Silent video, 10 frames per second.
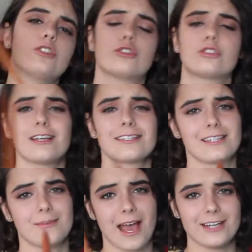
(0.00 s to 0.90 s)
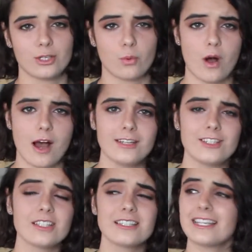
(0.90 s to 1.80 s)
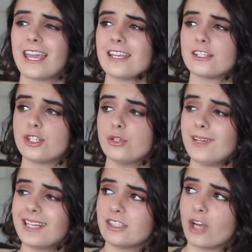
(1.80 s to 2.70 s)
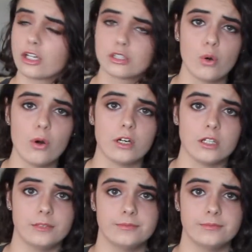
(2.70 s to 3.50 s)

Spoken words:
trusty magic wand just in case you meet a Dark Lord.